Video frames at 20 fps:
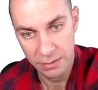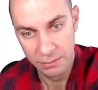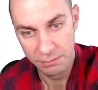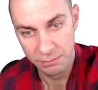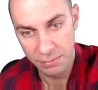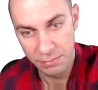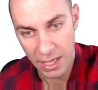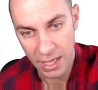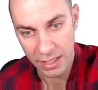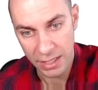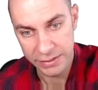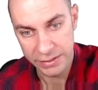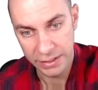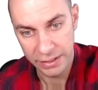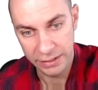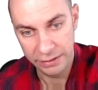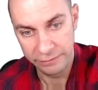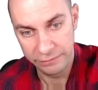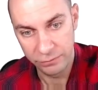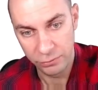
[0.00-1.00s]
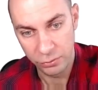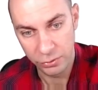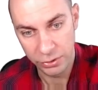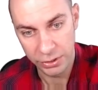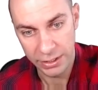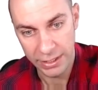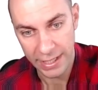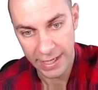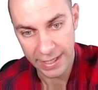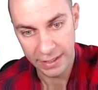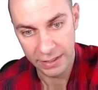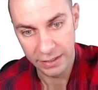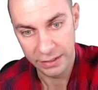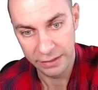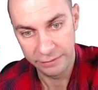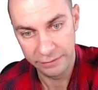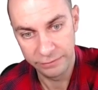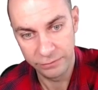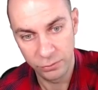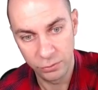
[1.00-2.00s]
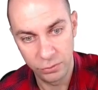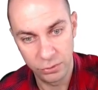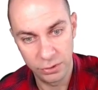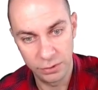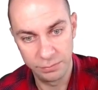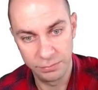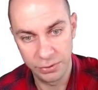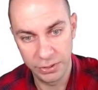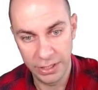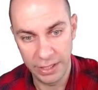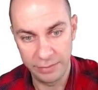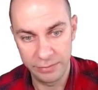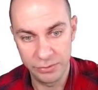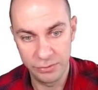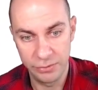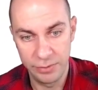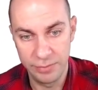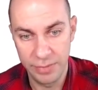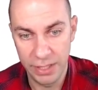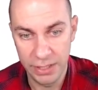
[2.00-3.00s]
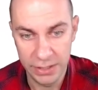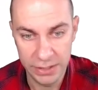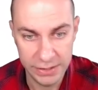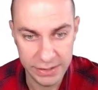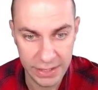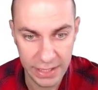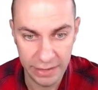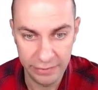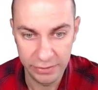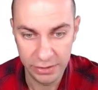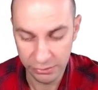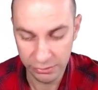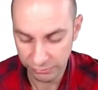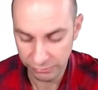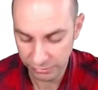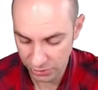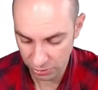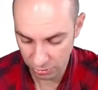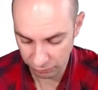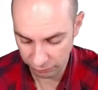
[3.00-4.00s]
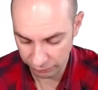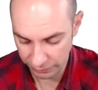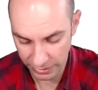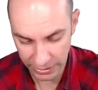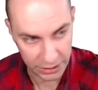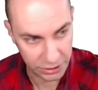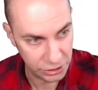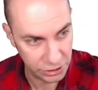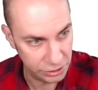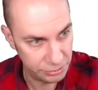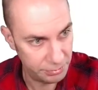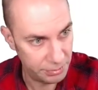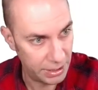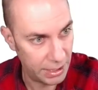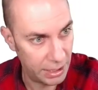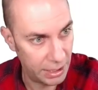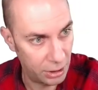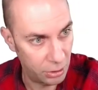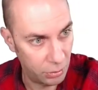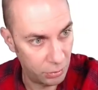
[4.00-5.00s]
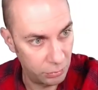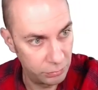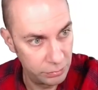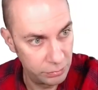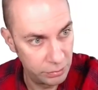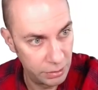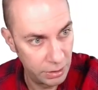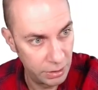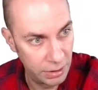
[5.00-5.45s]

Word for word: positive or negative, or perhaps we might discover there is no relationship at all.